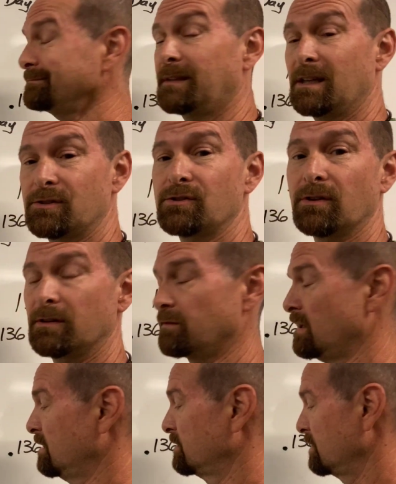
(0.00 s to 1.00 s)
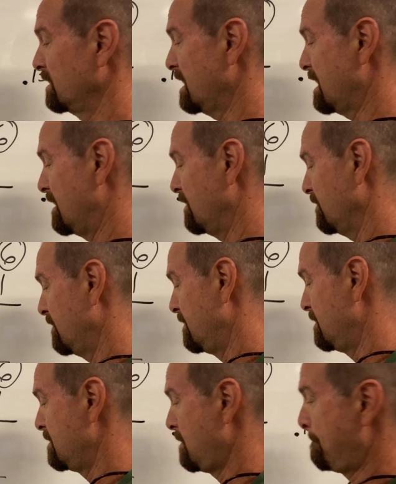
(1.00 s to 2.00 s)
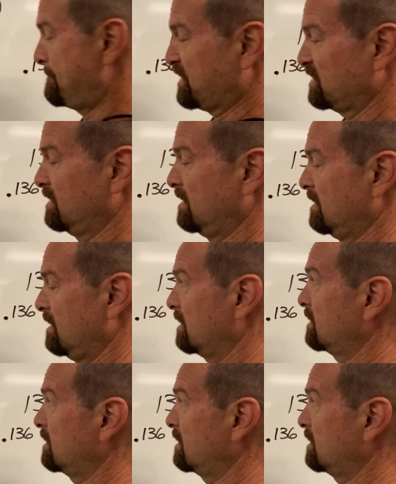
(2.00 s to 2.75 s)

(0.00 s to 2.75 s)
they should have. So now, I